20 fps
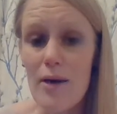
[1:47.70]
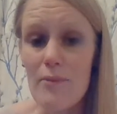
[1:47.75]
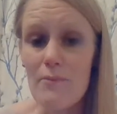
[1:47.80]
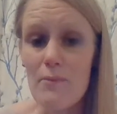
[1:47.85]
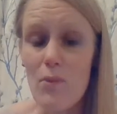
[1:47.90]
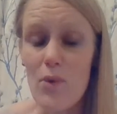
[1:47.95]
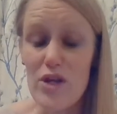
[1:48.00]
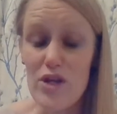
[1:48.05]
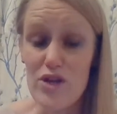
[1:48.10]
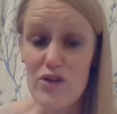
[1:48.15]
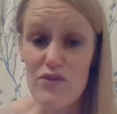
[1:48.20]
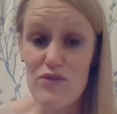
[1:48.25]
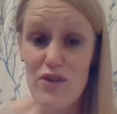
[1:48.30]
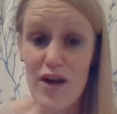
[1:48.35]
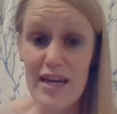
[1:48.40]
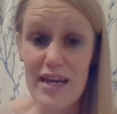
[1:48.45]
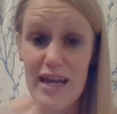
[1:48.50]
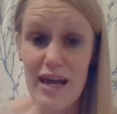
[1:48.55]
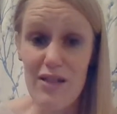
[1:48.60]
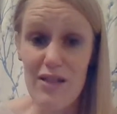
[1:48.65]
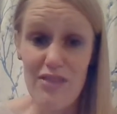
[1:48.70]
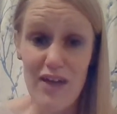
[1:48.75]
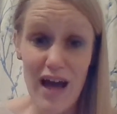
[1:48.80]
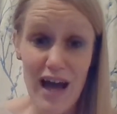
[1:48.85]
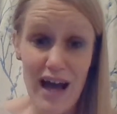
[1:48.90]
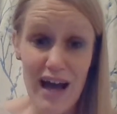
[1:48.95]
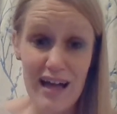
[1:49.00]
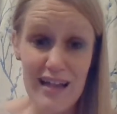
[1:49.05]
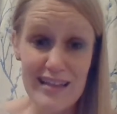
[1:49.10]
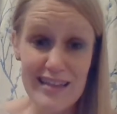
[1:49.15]
When you can find out
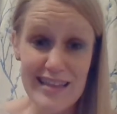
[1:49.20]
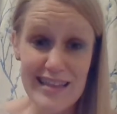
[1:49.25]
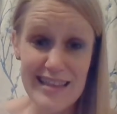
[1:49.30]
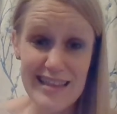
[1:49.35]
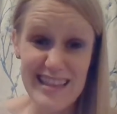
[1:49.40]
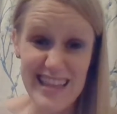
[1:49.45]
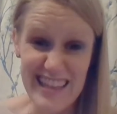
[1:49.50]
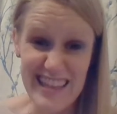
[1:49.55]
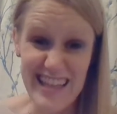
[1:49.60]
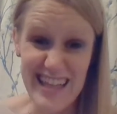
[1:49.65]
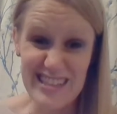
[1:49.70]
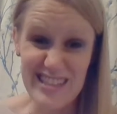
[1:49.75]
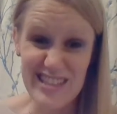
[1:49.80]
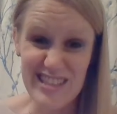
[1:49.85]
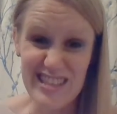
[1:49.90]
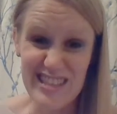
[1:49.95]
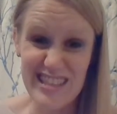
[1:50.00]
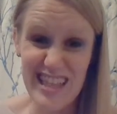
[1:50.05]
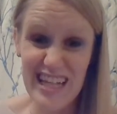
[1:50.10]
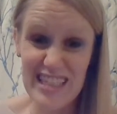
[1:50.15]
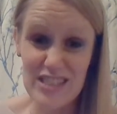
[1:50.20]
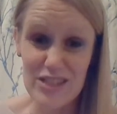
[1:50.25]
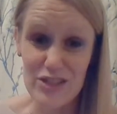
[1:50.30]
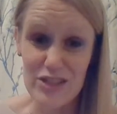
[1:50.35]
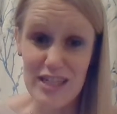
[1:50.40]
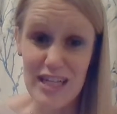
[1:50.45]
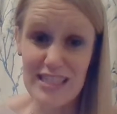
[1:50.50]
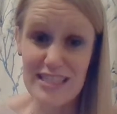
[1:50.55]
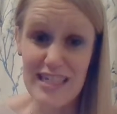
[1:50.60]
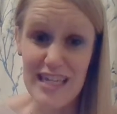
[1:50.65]
that, then that's your
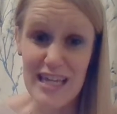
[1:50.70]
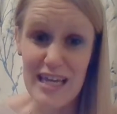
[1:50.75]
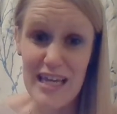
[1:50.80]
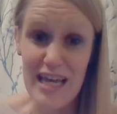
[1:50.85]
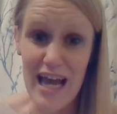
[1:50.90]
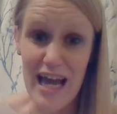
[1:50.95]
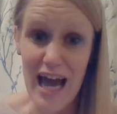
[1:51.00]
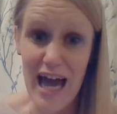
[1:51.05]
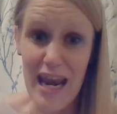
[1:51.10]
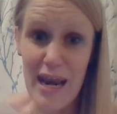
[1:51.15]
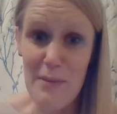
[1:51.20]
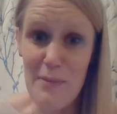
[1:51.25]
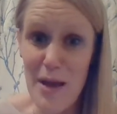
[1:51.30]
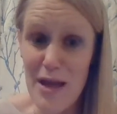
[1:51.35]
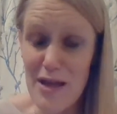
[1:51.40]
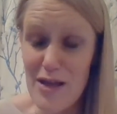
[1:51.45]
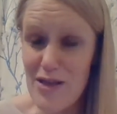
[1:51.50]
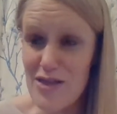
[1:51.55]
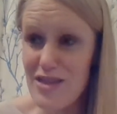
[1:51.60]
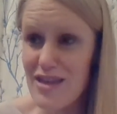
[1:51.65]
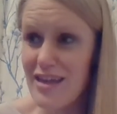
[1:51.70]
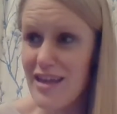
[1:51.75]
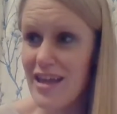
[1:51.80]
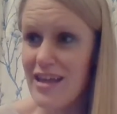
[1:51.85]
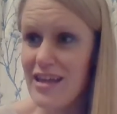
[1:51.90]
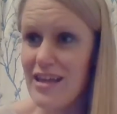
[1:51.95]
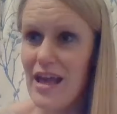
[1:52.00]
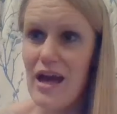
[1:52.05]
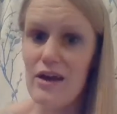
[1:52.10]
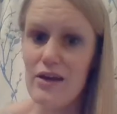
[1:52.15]
destiny. And I bet you're
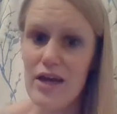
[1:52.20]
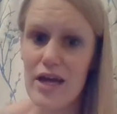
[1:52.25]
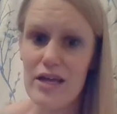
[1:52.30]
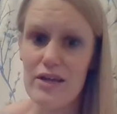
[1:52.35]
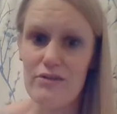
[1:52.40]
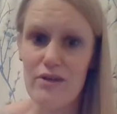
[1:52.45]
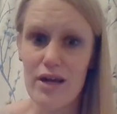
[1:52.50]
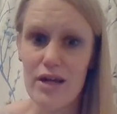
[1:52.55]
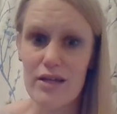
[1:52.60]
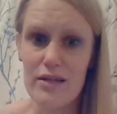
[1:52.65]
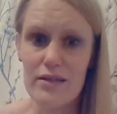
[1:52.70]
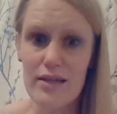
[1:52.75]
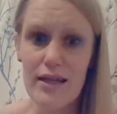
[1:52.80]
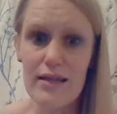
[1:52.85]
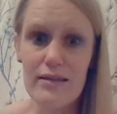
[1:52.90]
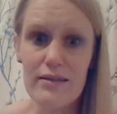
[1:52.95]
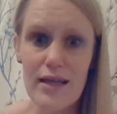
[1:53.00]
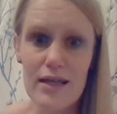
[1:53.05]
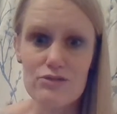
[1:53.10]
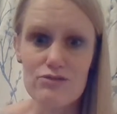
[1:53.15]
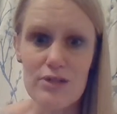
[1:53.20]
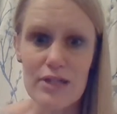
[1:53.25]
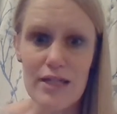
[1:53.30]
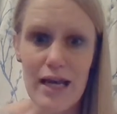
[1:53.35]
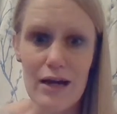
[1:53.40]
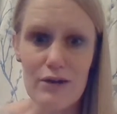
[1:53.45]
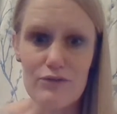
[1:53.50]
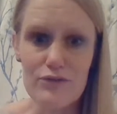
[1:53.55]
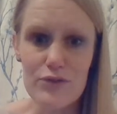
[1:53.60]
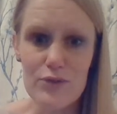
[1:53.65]
thinking, yeah, okay, great, that's really
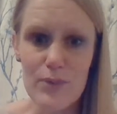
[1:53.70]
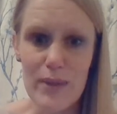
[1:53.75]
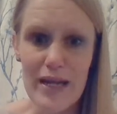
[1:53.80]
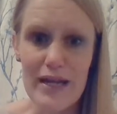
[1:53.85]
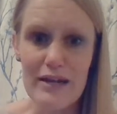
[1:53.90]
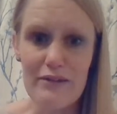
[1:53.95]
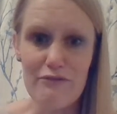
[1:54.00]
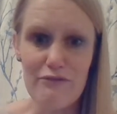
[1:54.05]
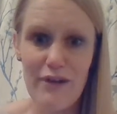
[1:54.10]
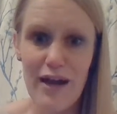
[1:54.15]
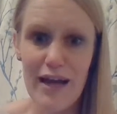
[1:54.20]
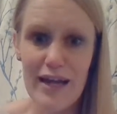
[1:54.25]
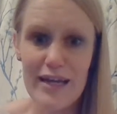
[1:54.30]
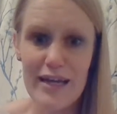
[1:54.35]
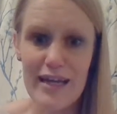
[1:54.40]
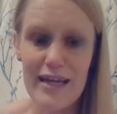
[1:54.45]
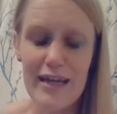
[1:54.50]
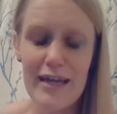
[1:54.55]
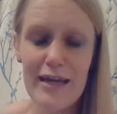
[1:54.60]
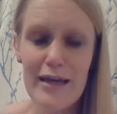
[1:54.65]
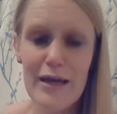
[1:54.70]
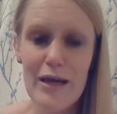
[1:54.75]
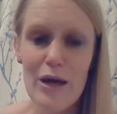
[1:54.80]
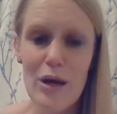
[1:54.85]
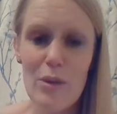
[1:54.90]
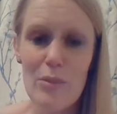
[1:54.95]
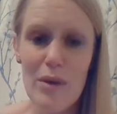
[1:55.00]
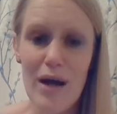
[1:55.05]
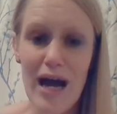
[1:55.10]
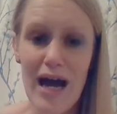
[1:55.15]
helpful when I can find it.
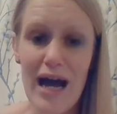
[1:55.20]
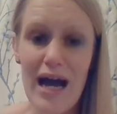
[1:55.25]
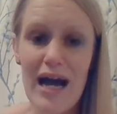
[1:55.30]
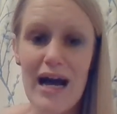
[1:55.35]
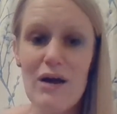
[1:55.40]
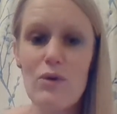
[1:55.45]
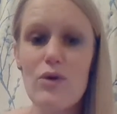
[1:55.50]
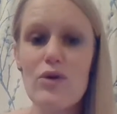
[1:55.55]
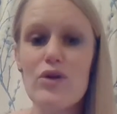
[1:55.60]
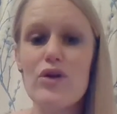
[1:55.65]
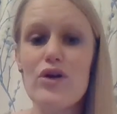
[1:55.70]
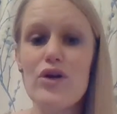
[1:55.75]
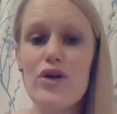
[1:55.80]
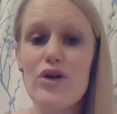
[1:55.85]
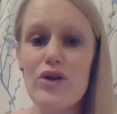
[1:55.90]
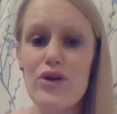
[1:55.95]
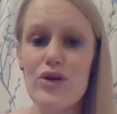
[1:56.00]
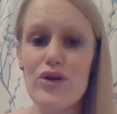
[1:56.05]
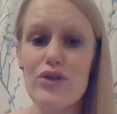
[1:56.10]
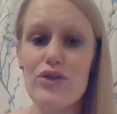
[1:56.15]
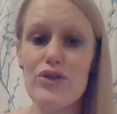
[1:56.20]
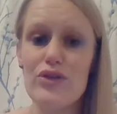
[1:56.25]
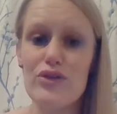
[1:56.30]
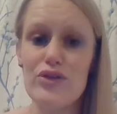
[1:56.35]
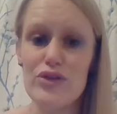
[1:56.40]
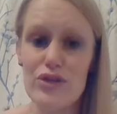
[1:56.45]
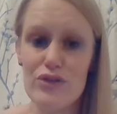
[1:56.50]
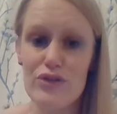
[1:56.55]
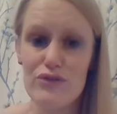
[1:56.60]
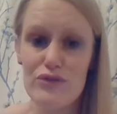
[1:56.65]
But how on earth do
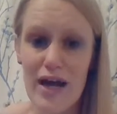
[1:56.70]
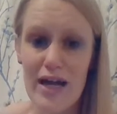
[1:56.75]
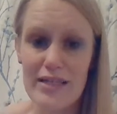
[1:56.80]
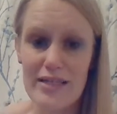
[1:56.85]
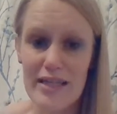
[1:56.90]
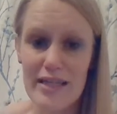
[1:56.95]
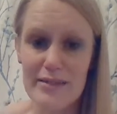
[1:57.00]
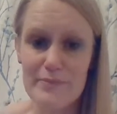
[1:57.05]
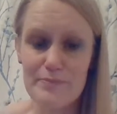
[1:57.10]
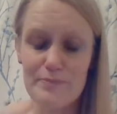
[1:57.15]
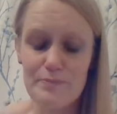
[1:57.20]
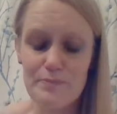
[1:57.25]
you find it?